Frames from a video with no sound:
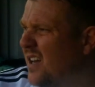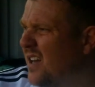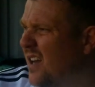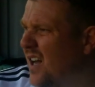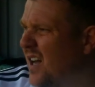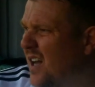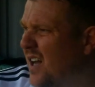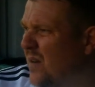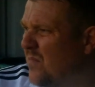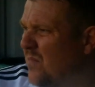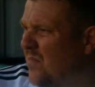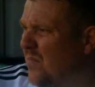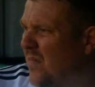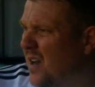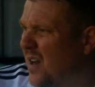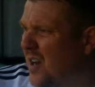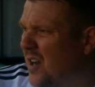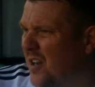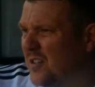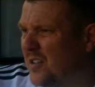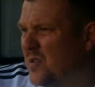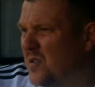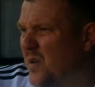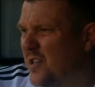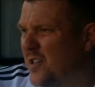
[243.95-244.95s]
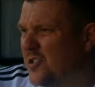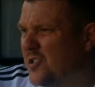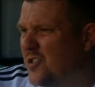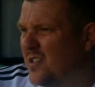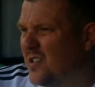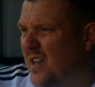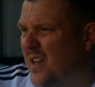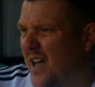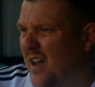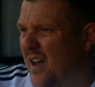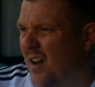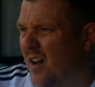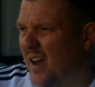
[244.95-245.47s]
And I'd questioned
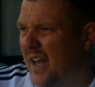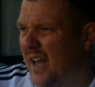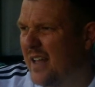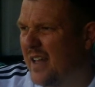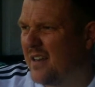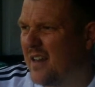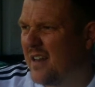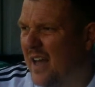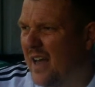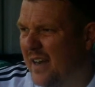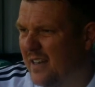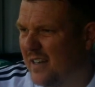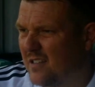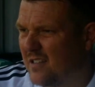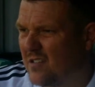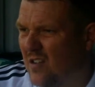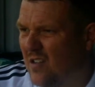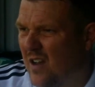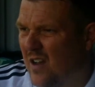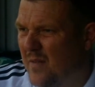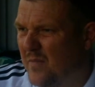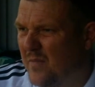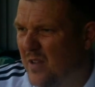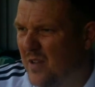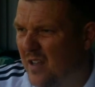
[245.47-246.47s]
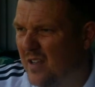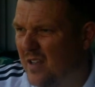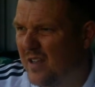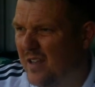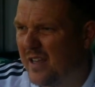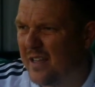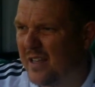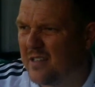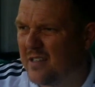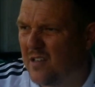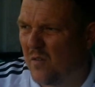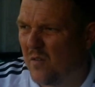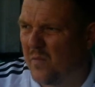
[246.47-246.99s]
that. I had added time that
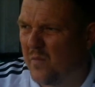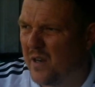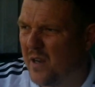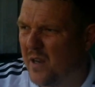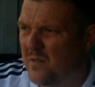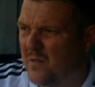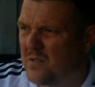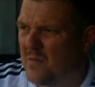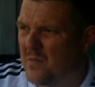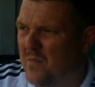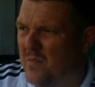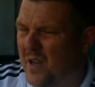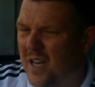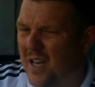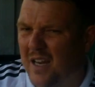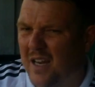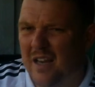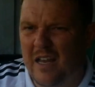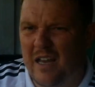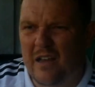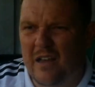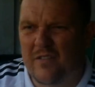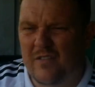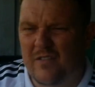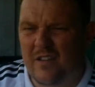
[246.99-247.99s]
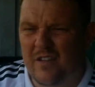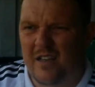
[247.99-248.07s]
he told me there was a minute left,